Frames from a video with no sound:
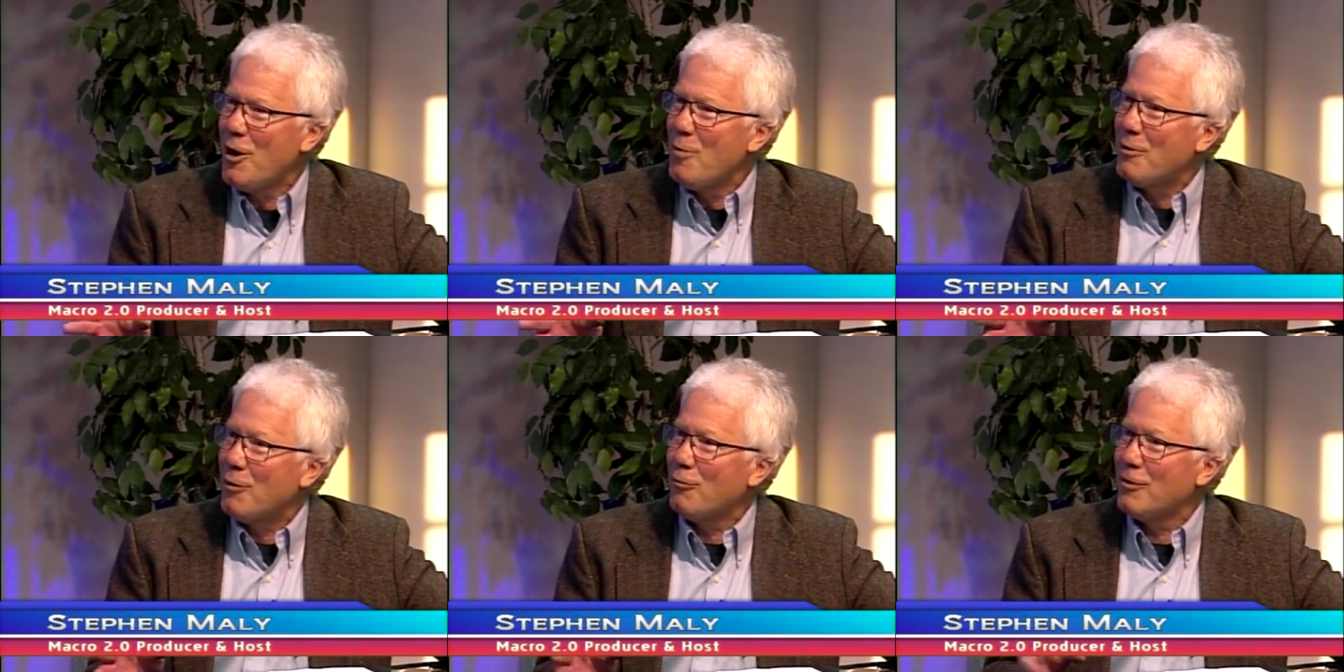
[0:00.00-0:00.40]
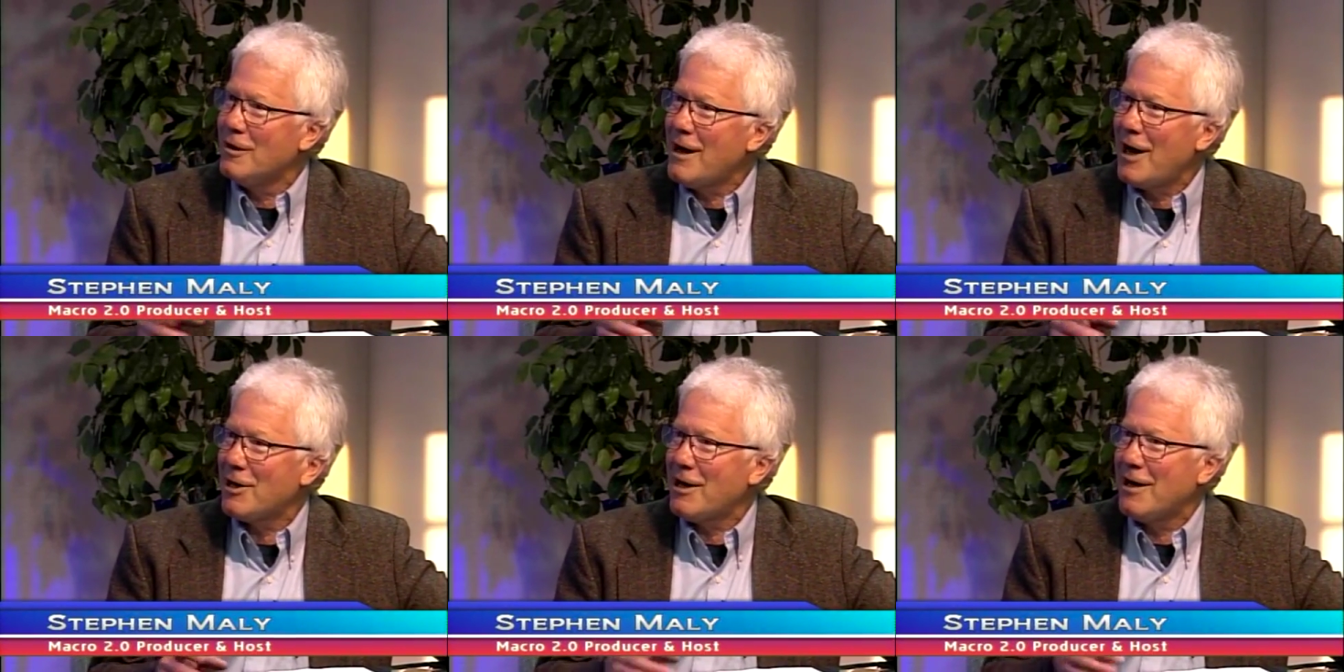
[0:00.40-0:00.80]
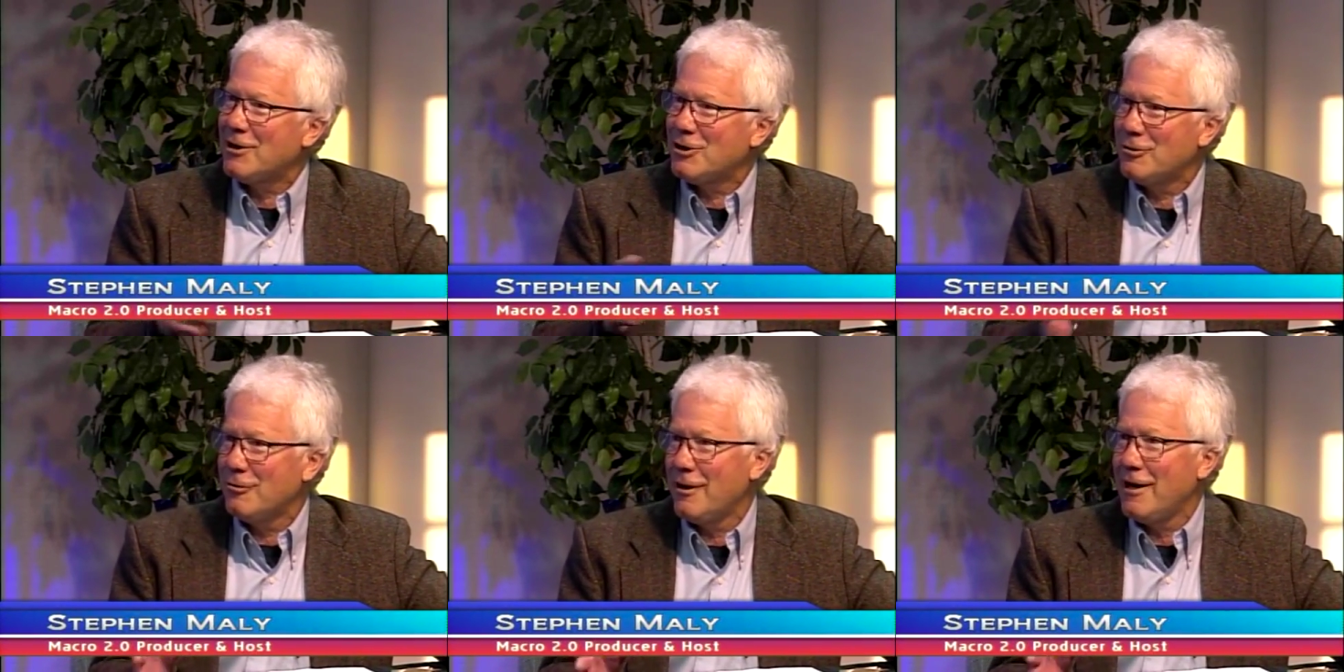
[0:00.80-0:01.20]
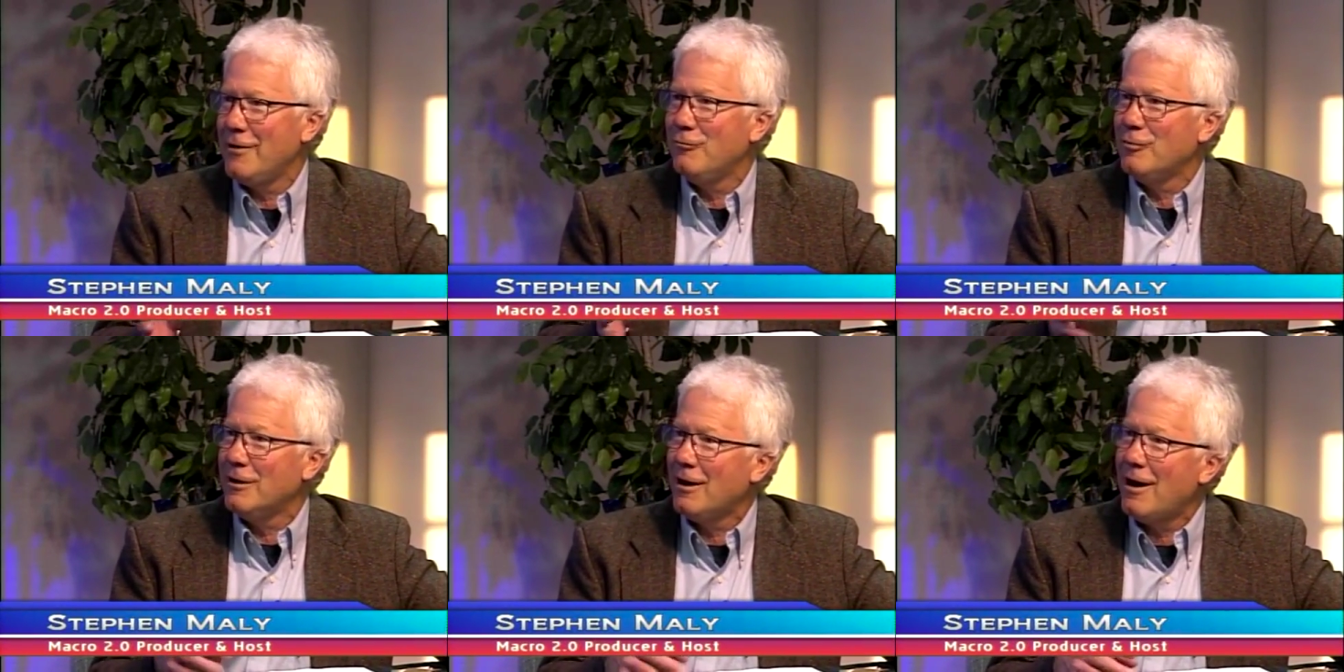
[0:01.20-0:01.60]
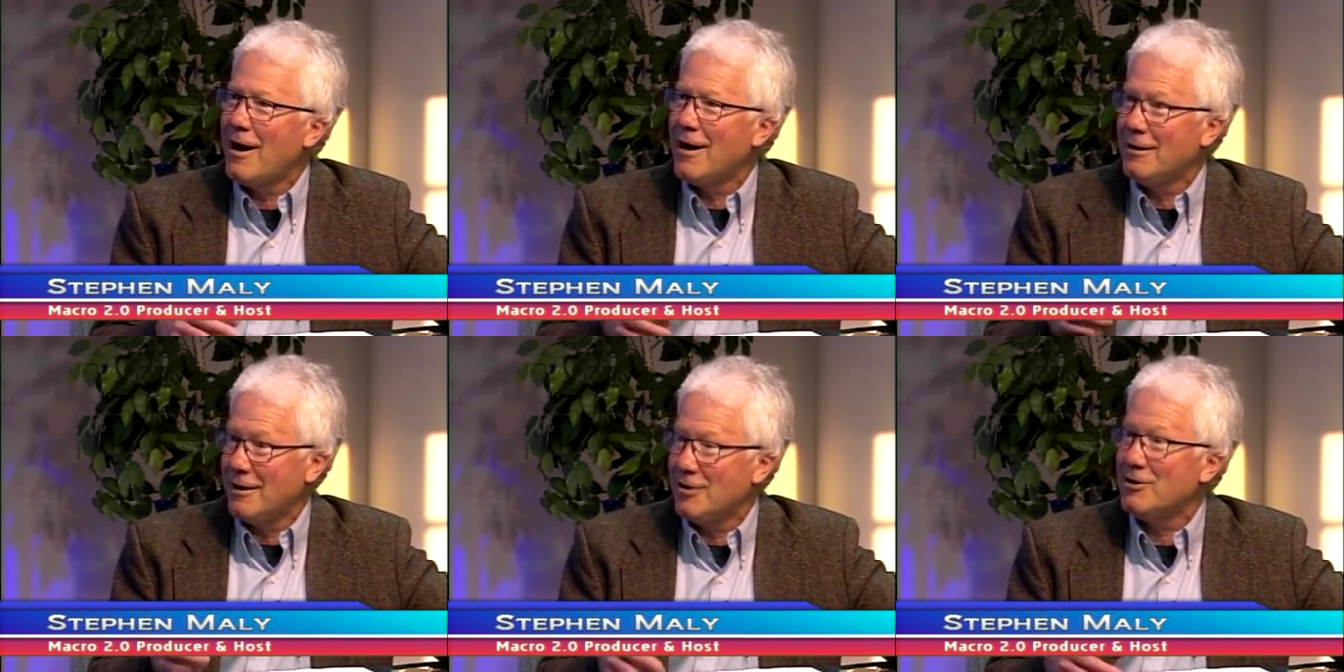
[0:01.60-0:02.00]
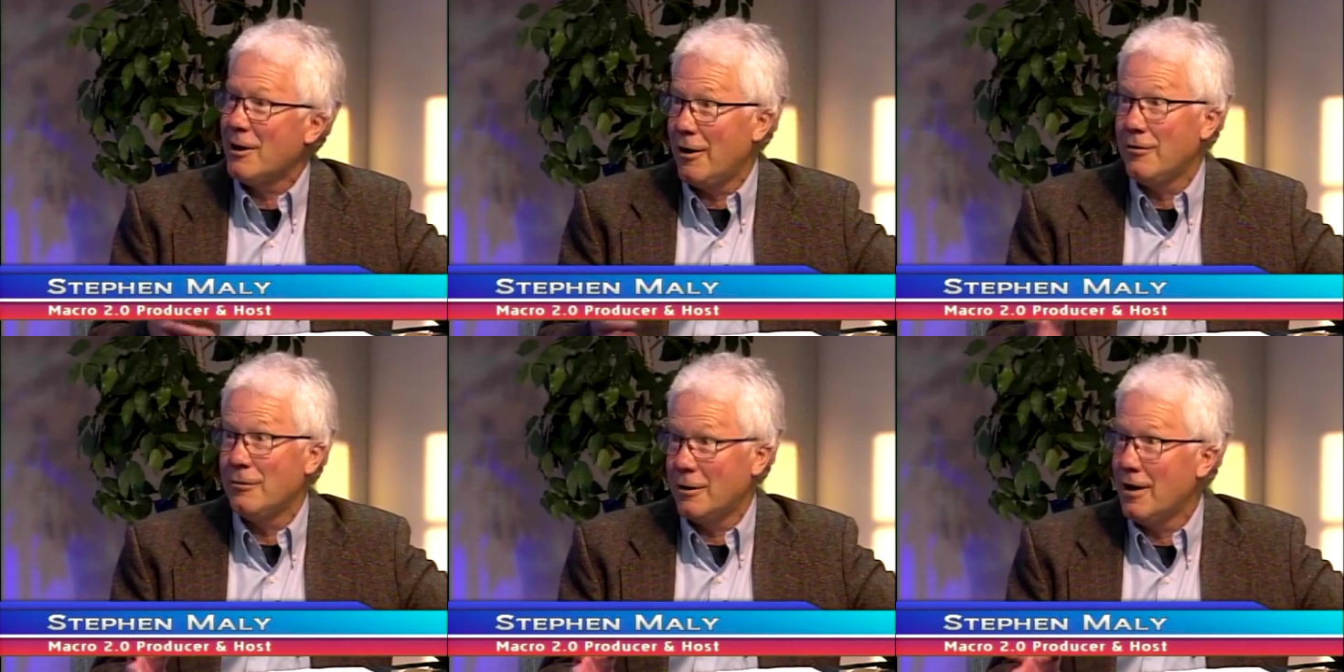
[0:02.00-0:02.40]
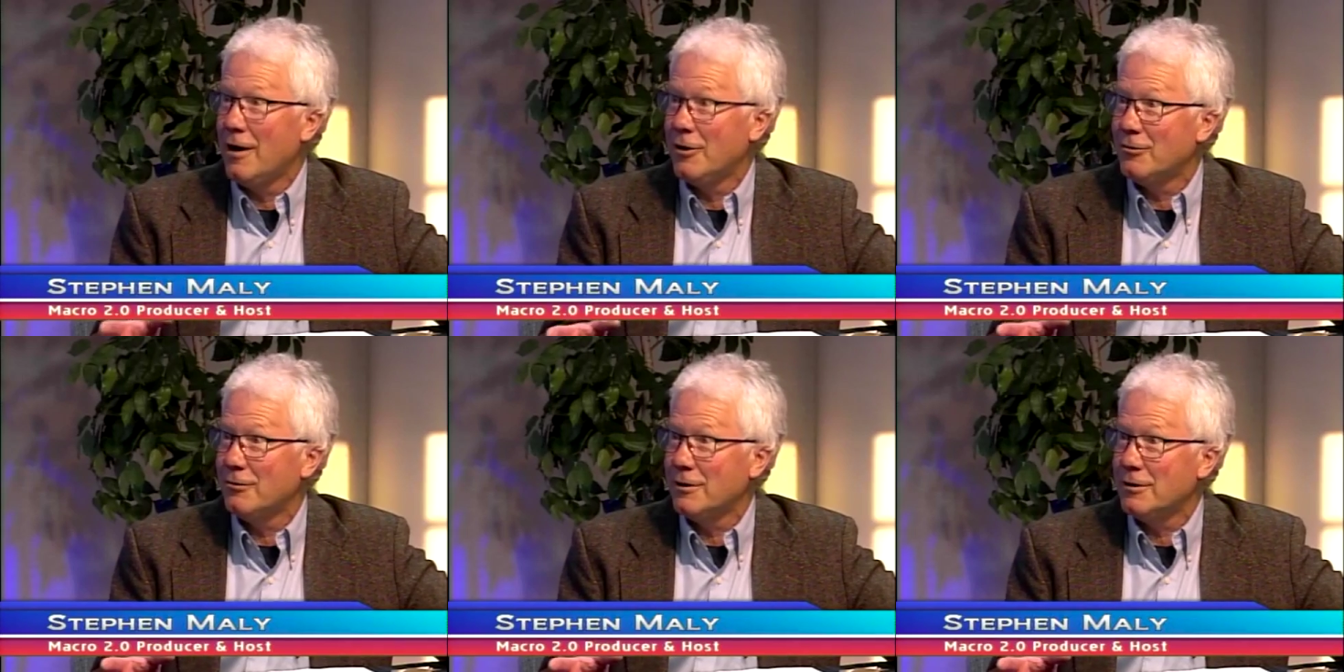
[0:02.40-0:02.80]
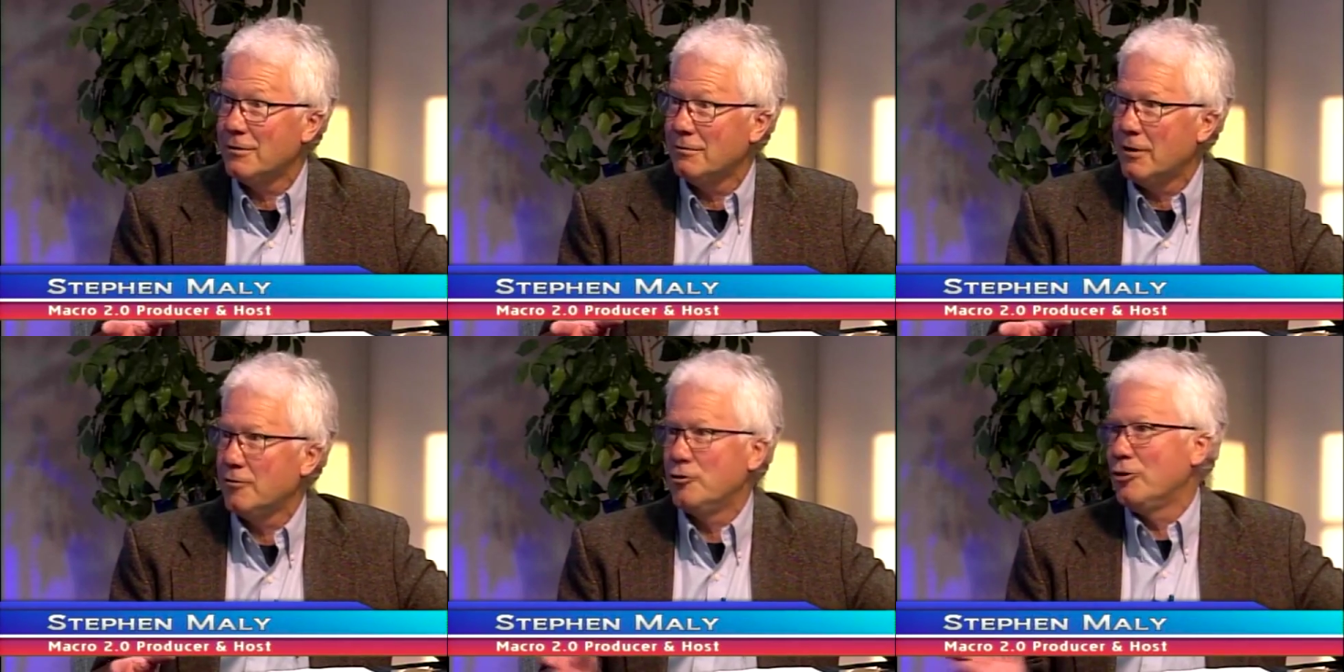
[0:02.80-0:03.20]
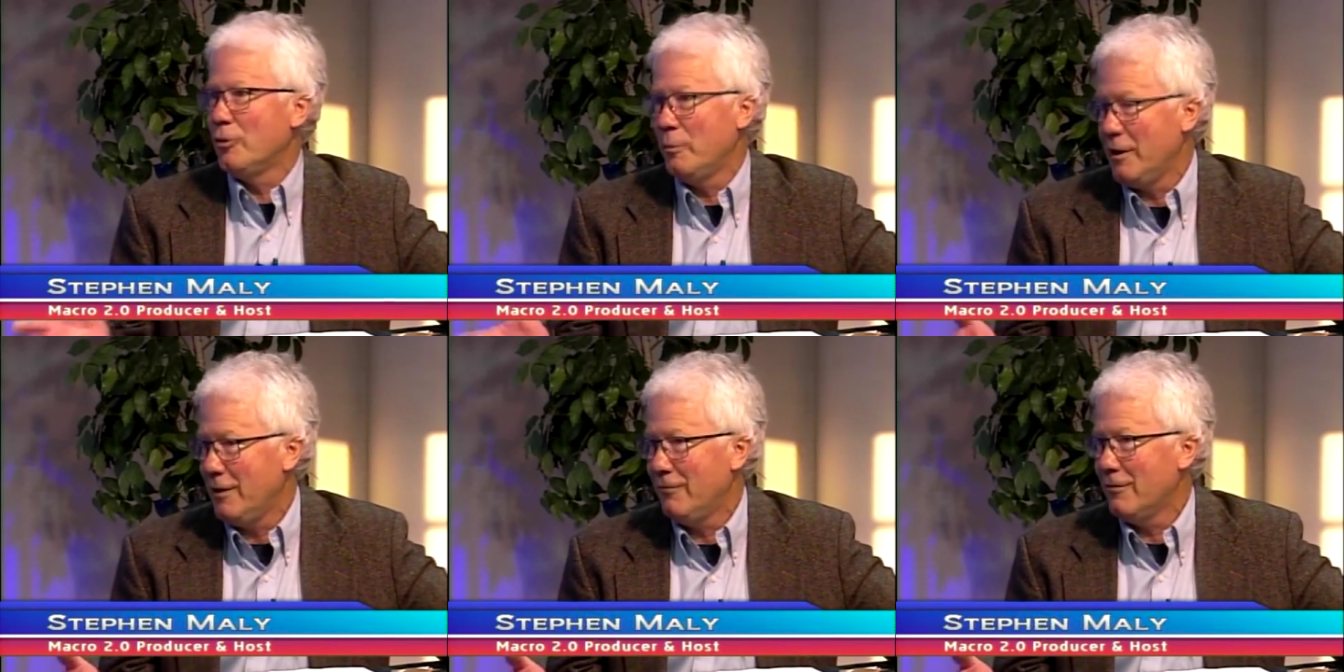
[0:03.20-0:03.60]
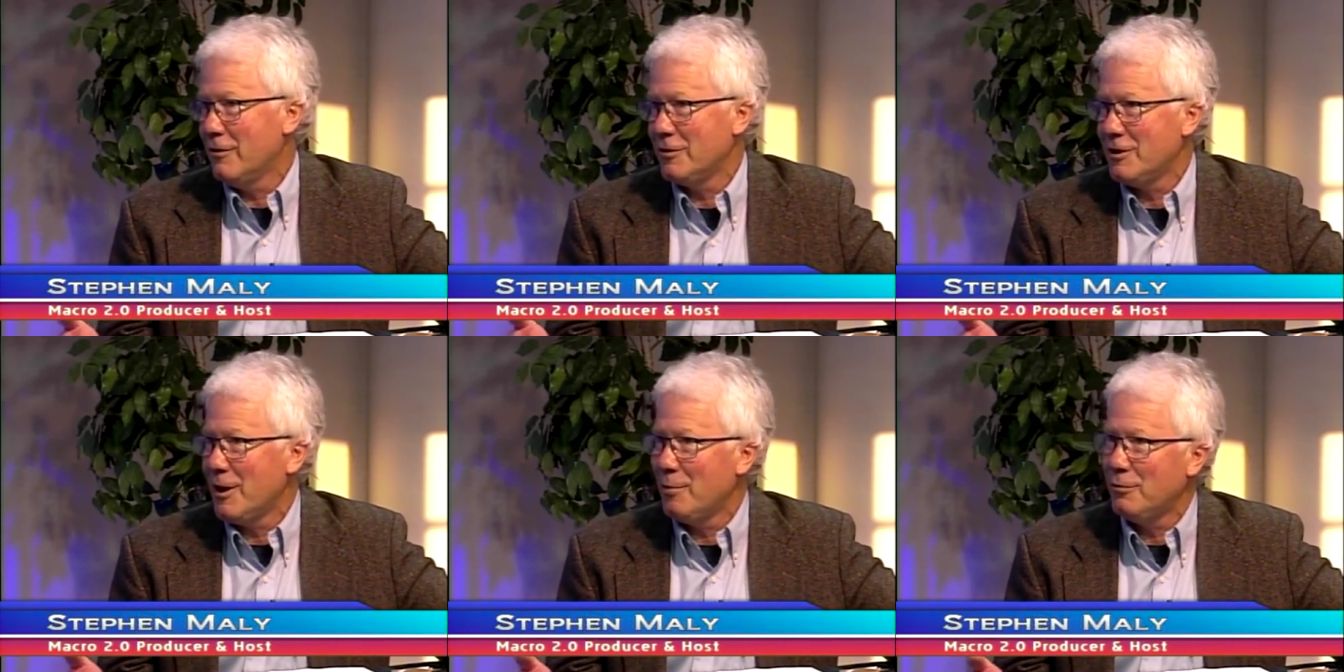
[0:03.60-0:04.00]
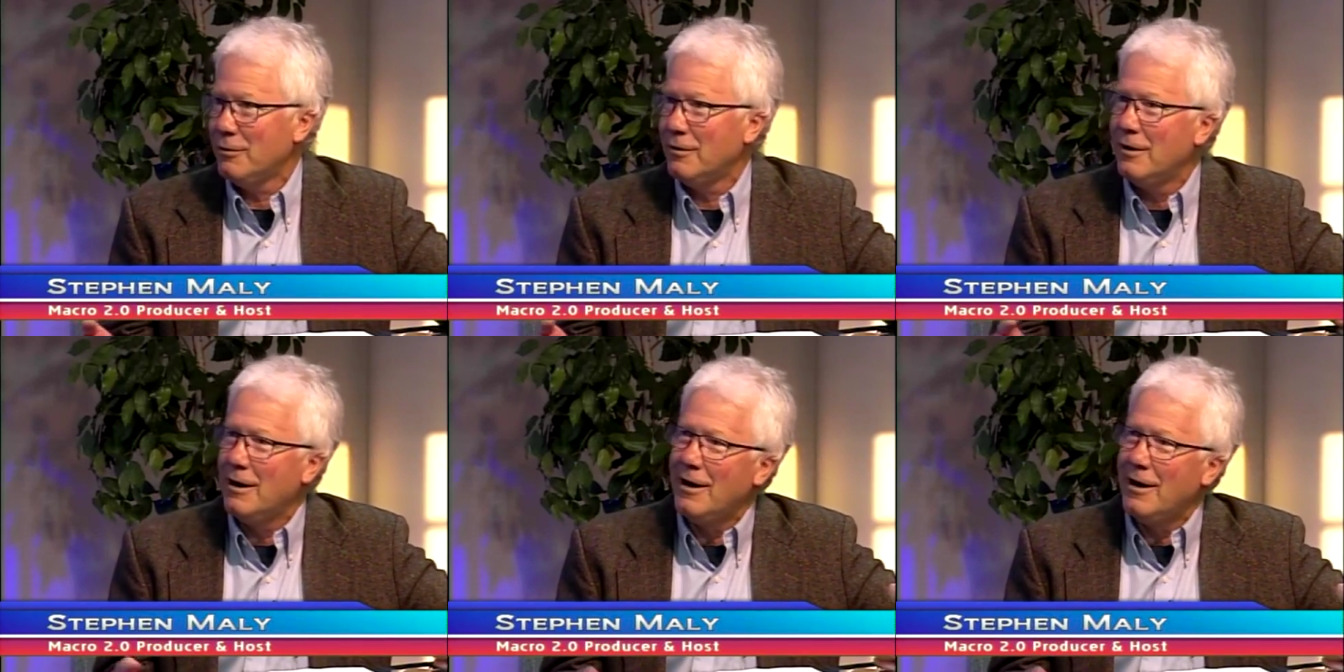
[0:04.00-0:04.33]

but we're not as trade reliant as other countries, like Germany, for example.